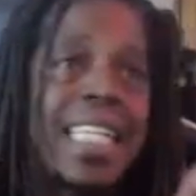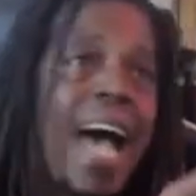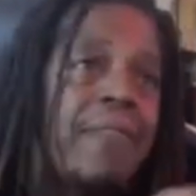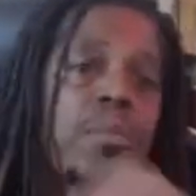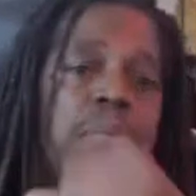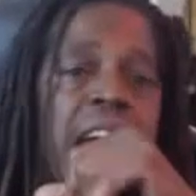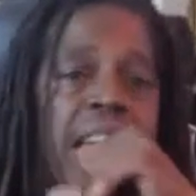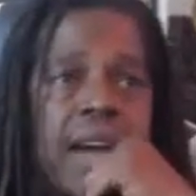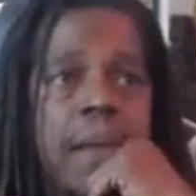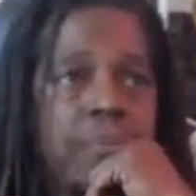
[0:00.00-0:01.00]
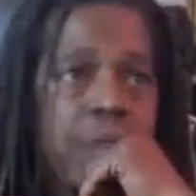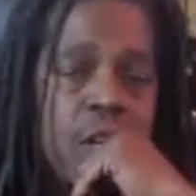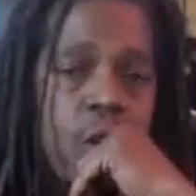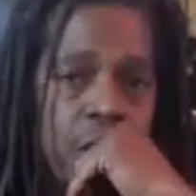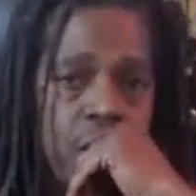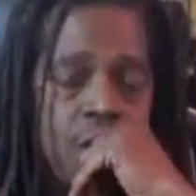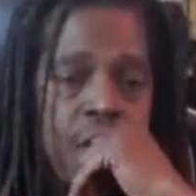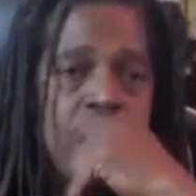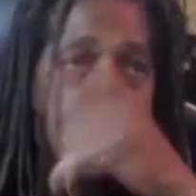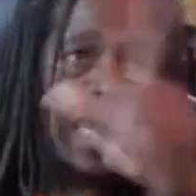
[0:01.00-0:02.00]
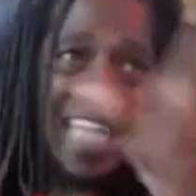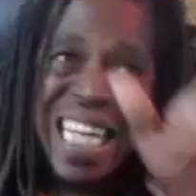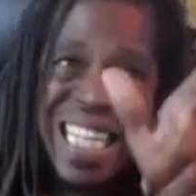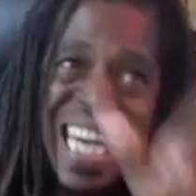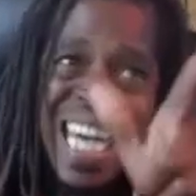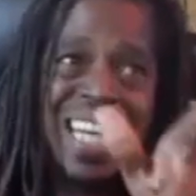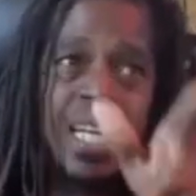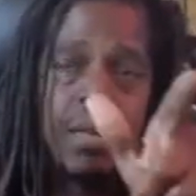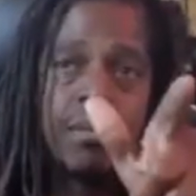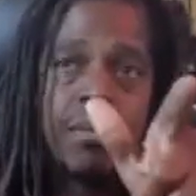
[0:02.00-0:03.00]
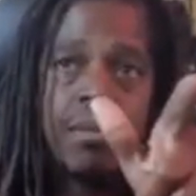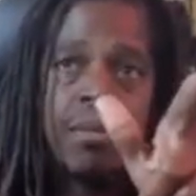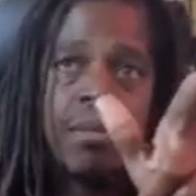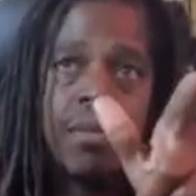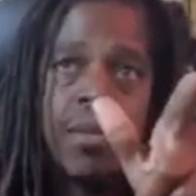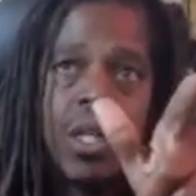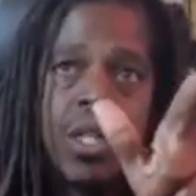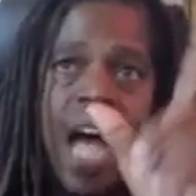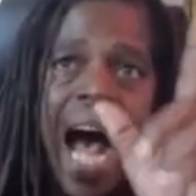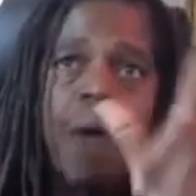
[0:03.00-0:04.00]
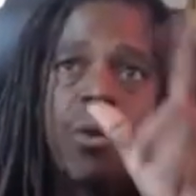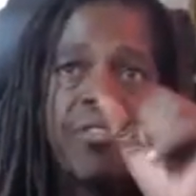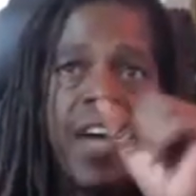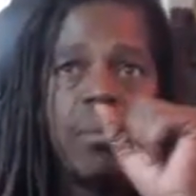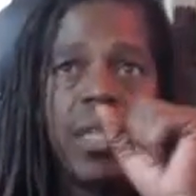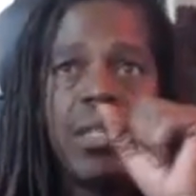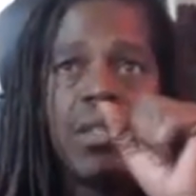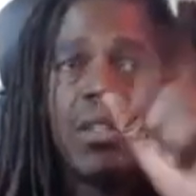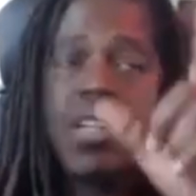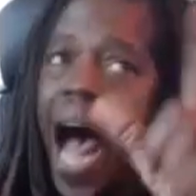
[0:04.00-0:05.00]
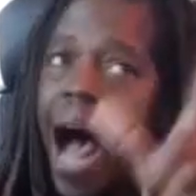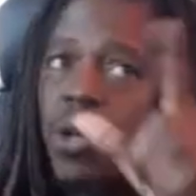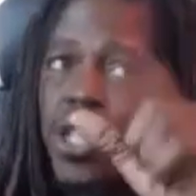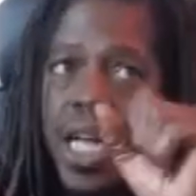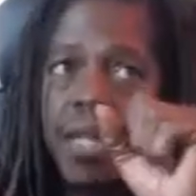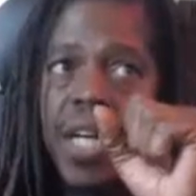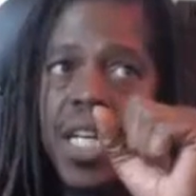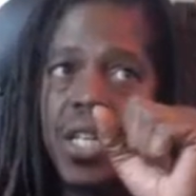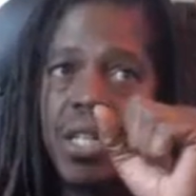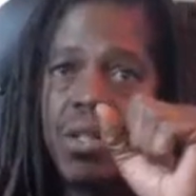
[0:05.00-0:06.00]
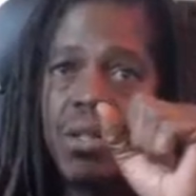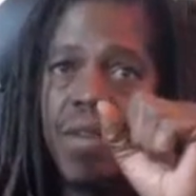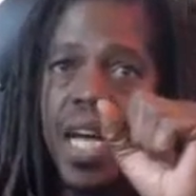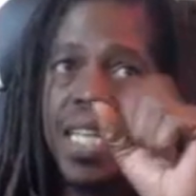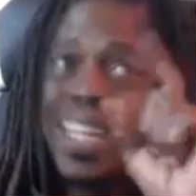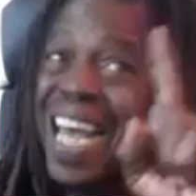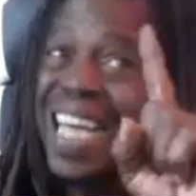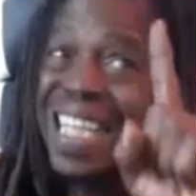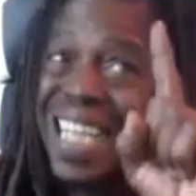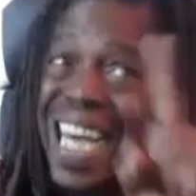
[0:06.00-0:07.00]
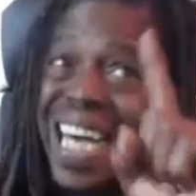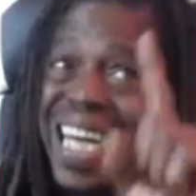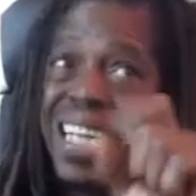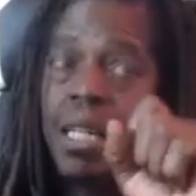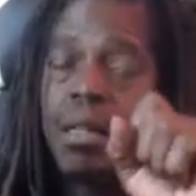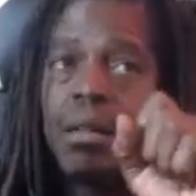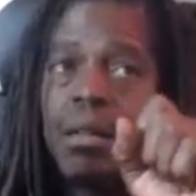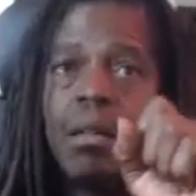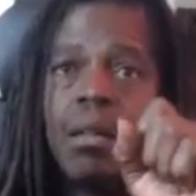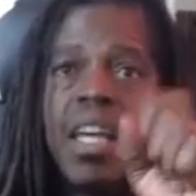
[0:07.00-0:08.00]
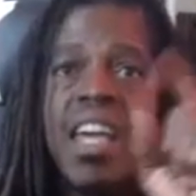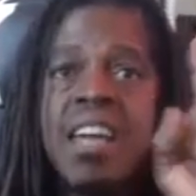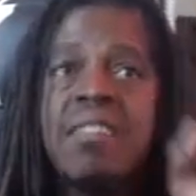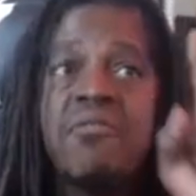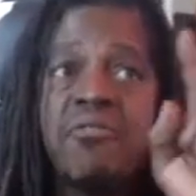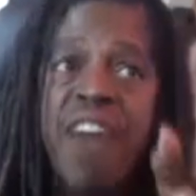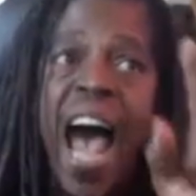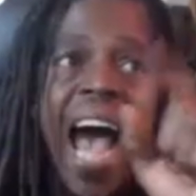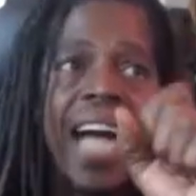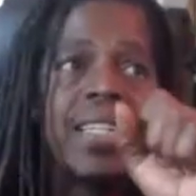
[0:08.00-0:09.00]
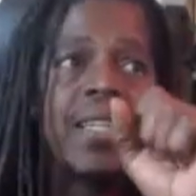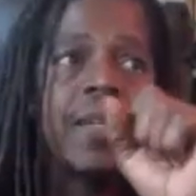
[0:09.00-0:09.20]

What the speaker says: have to break them in order to do it. But they did to our families, to our generations, right? They did, in fact,